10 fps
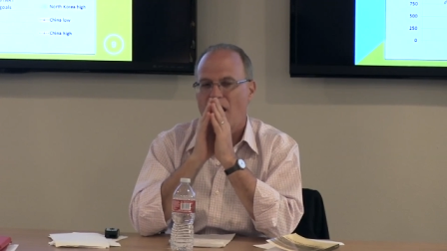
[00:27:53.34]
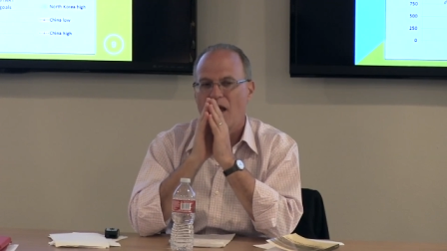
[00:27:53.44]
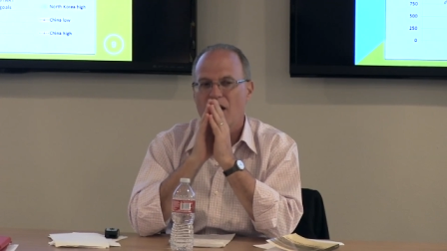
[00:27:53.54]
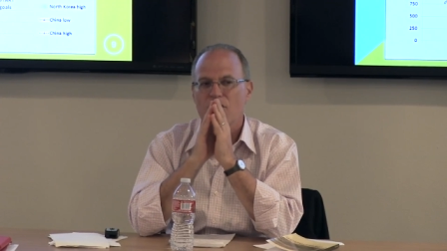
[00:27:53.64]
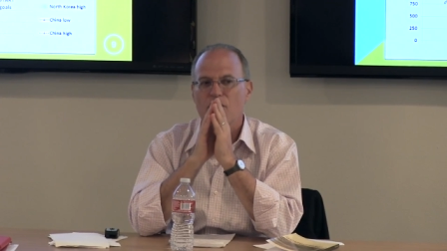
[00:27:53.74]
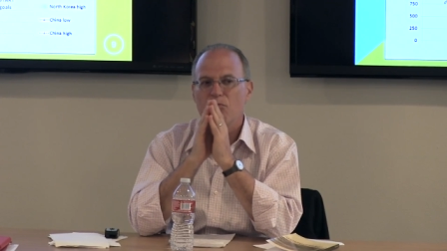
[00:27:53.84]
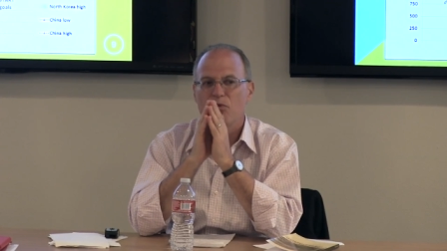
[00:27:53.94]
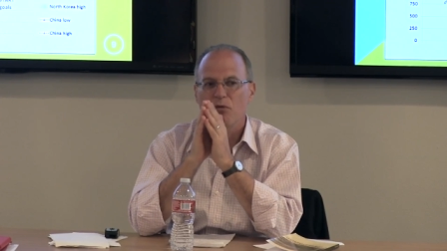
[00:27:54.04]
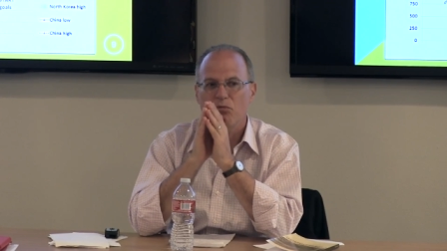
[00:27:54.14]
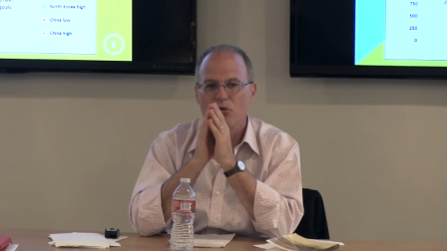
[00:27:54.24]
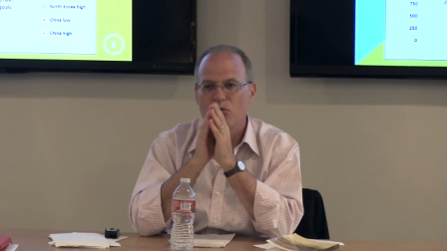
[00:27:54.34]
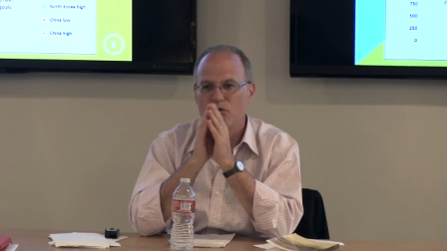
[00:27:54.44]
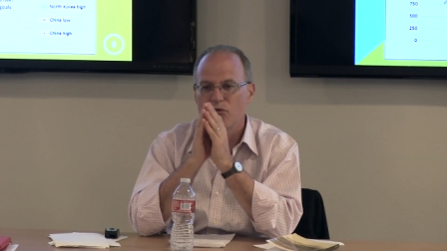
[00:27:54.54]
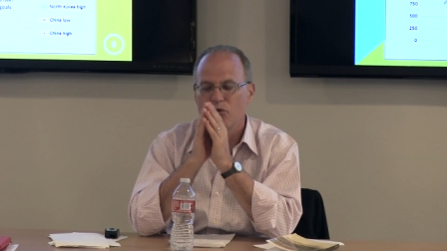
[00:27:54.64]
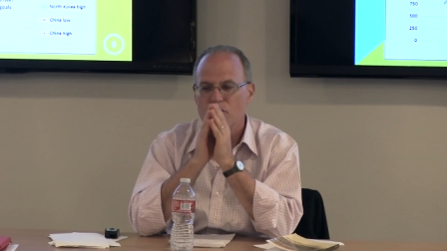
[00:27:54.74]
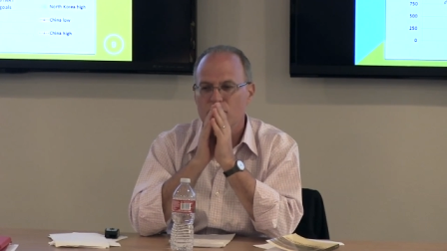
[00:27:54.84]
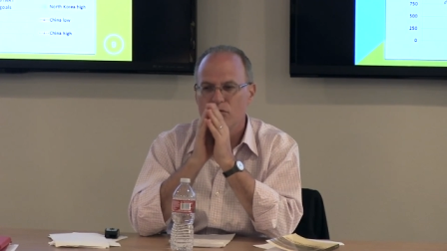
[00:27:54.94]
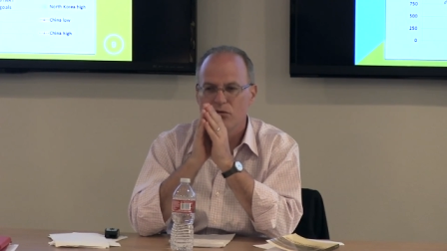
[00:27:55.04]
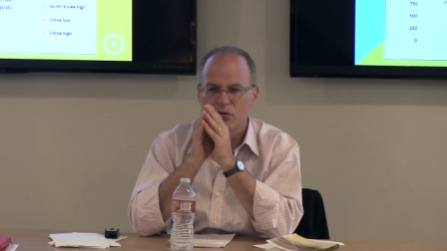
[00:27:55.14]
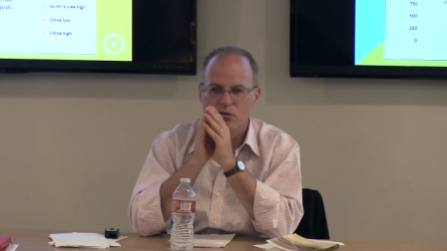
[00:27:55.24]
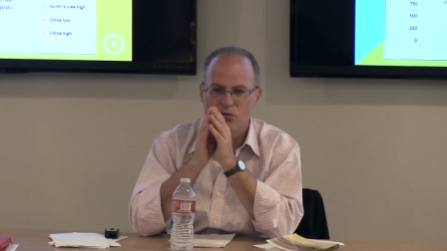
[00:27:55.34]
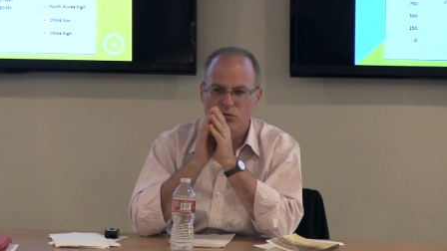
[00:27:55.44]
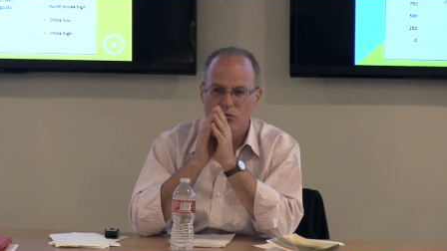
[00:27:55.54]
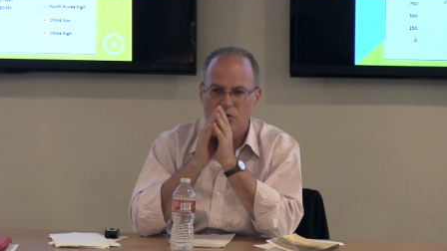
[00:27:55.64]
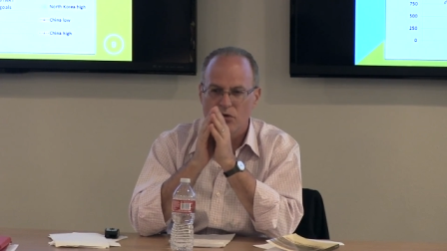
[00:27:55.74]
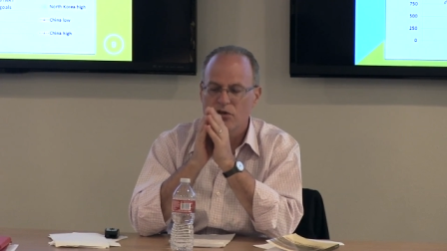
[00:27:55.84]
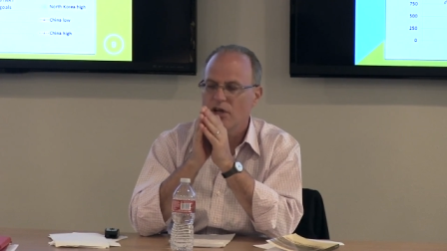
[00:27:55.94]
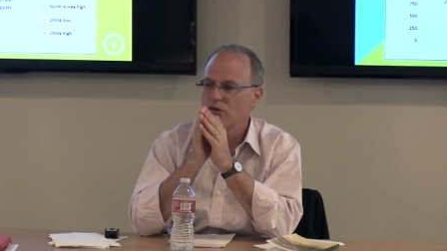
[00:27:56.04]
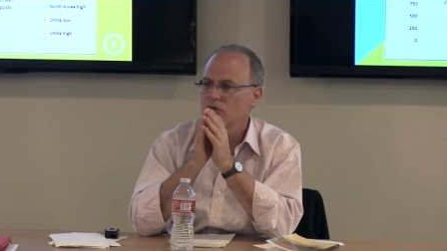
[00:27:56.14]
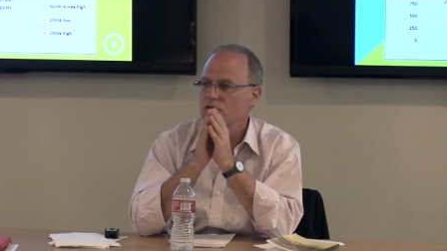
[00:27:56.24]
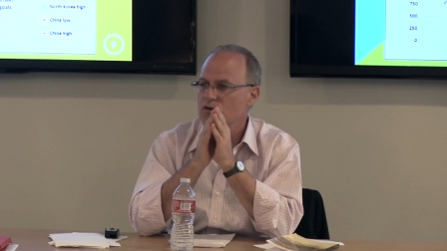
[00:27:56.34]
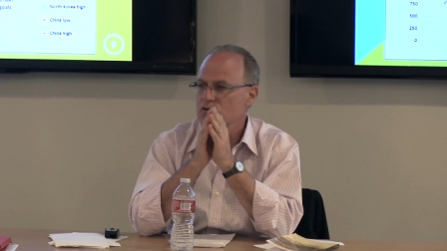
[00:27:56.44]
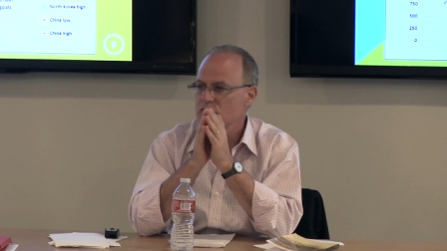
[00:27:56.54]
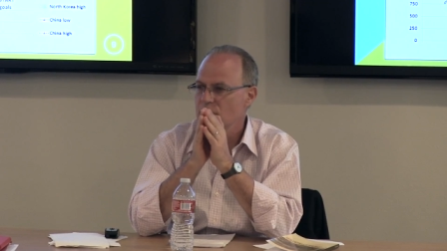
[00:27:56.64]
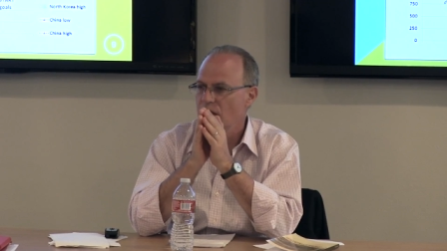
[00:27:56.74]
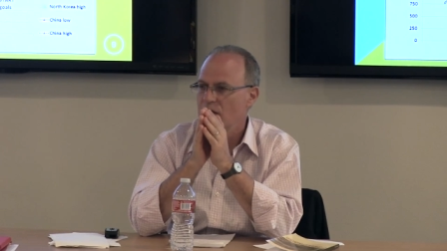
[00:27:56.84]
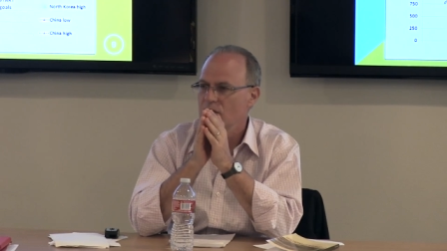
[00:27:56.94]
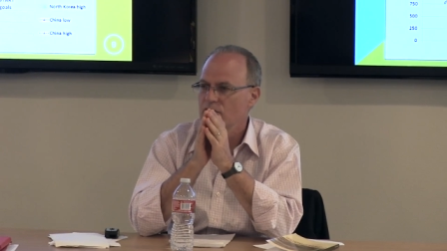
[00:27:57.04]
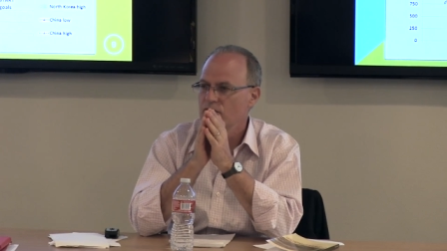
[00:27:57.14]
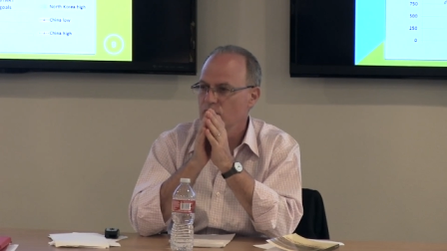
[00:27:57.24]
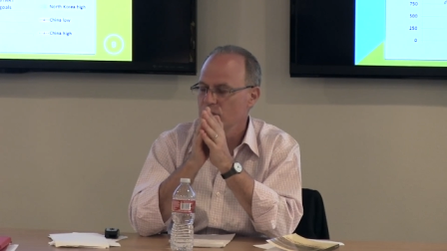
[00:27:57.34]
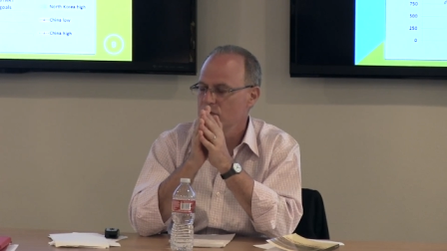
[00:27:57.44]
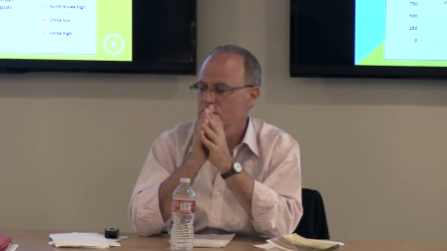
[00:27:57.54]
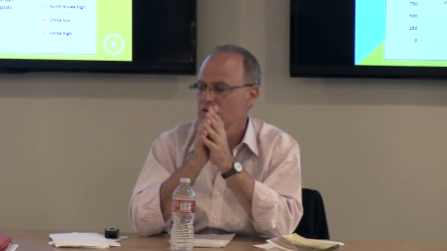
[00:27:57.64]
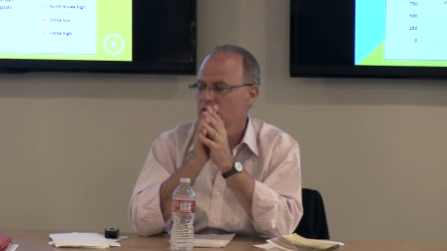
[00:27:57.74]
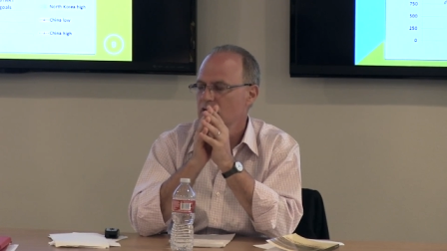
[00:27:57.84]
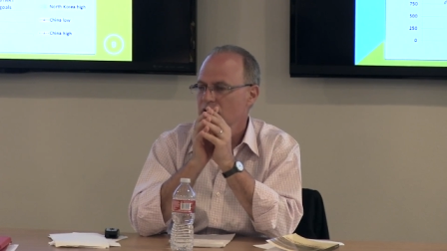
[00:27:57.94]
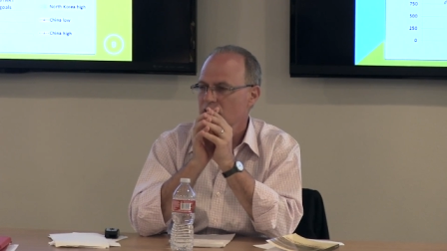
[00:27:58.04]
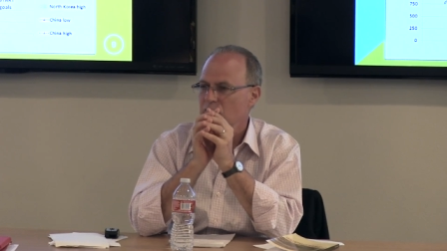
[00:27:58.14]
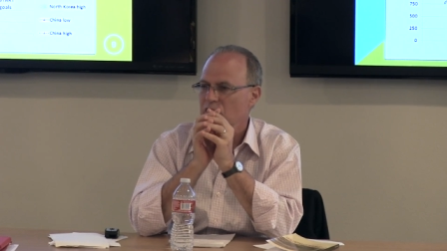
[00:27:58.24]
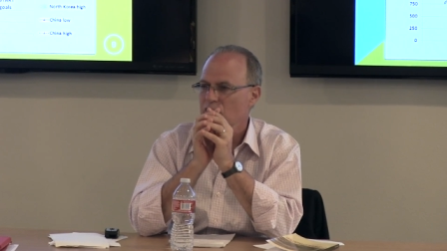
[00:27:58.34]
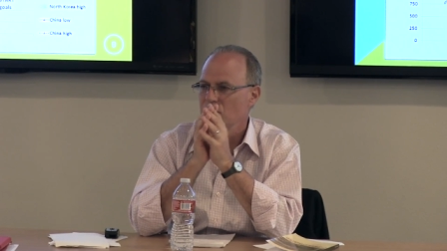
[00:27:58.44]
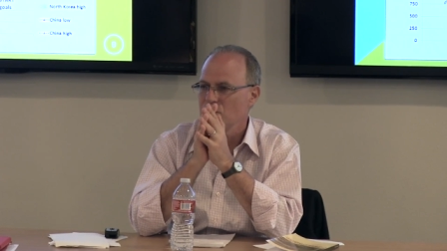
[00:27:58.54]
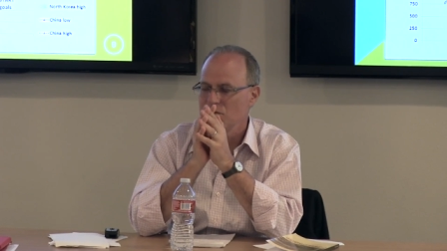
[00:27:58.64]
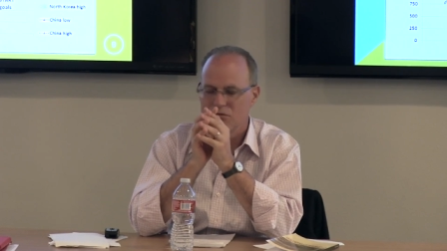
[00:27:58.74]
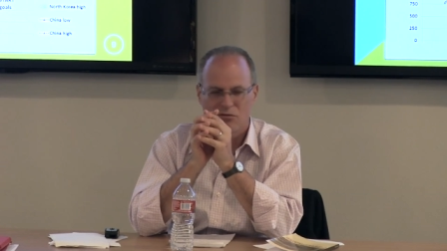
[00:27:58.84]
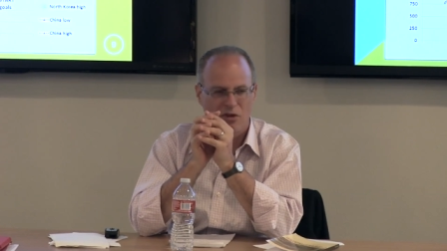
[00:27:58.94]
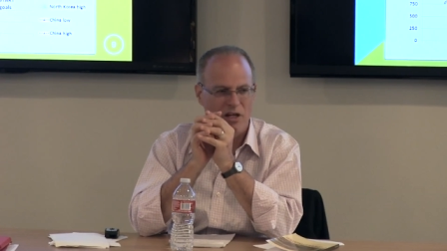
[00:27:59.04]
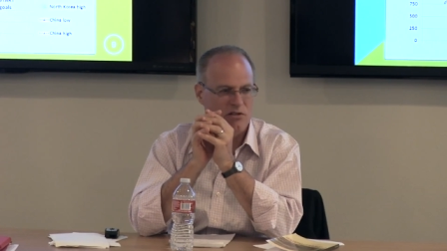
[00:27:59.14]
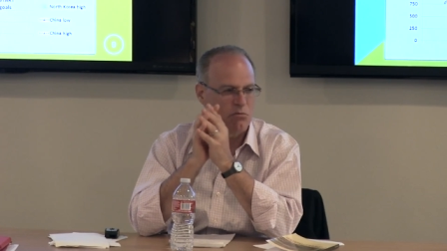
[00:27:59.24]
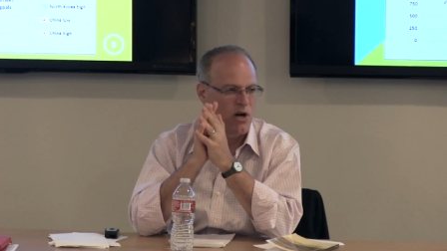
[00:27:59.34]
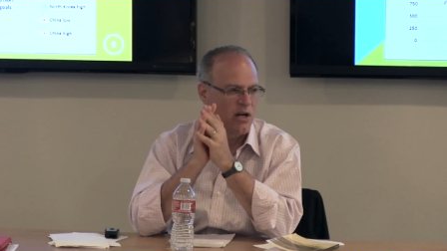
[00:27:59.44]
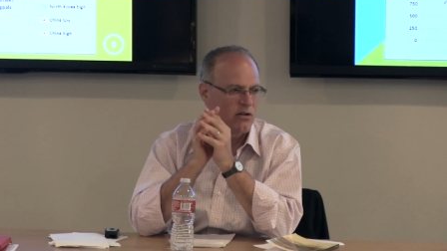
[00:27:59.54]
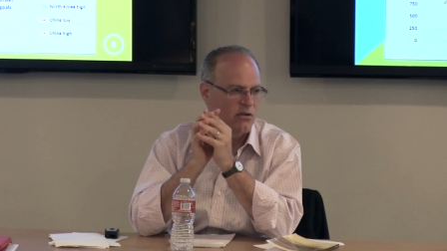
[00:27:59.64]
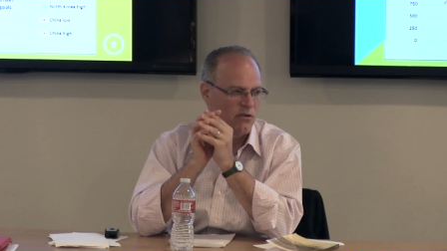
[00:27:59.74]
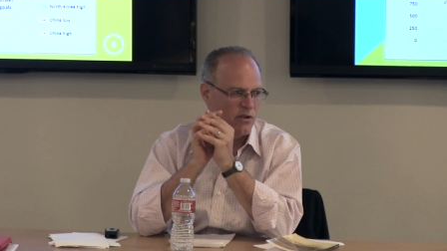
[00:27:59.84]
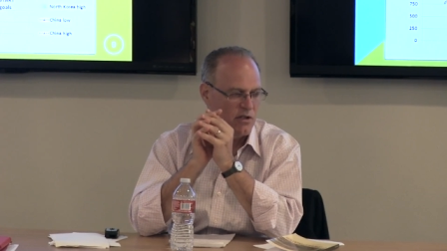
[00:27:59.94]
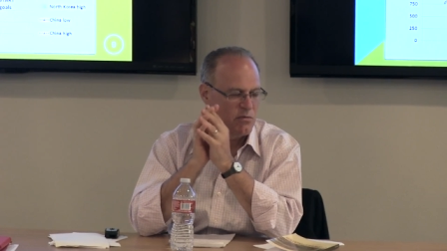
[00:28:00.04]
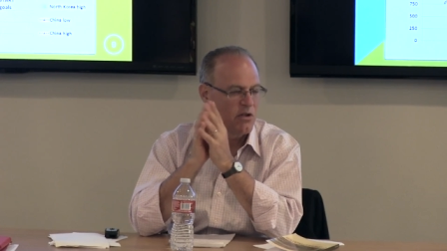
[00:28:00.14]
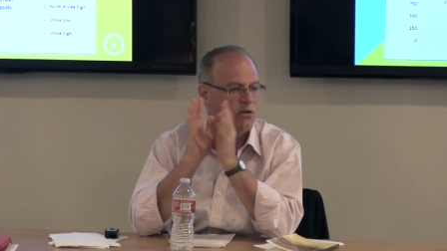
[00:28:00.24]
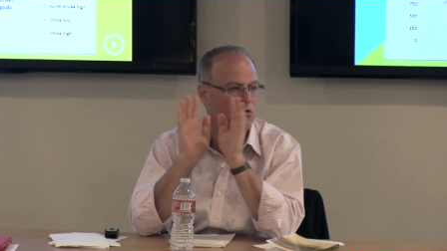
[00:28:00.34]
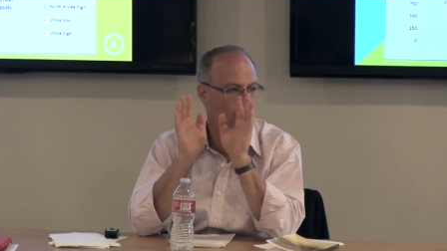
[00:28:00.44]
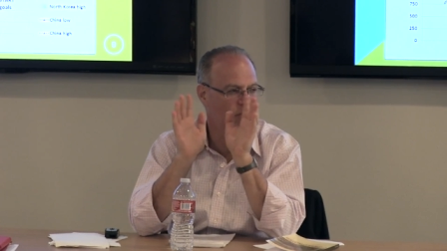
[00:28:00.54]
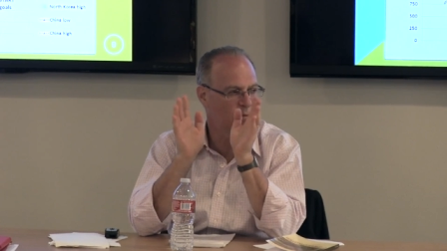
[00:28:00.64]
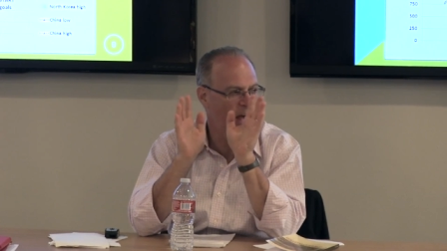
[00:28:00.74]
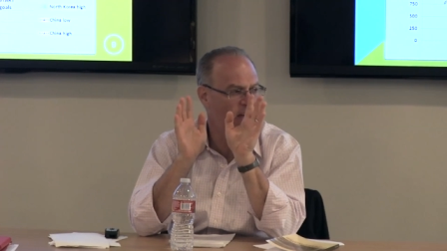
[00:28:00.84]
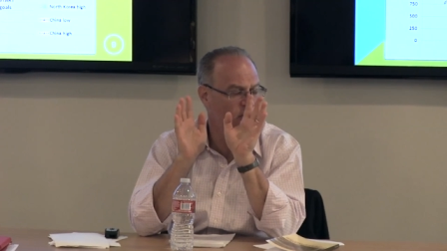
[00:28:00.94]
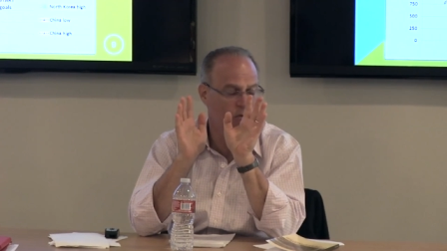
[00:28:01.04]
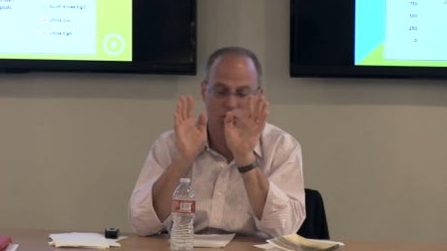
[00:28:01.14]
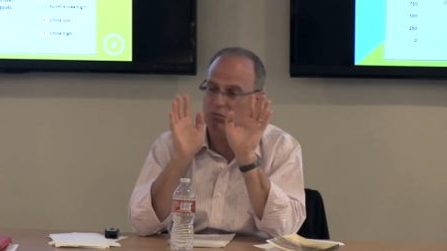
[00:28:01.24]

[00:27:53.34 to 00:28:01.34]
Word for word: And I think people who, who, who uh, look down their nose at that are foolish. They may know lots of practical things, but they don't know the value of the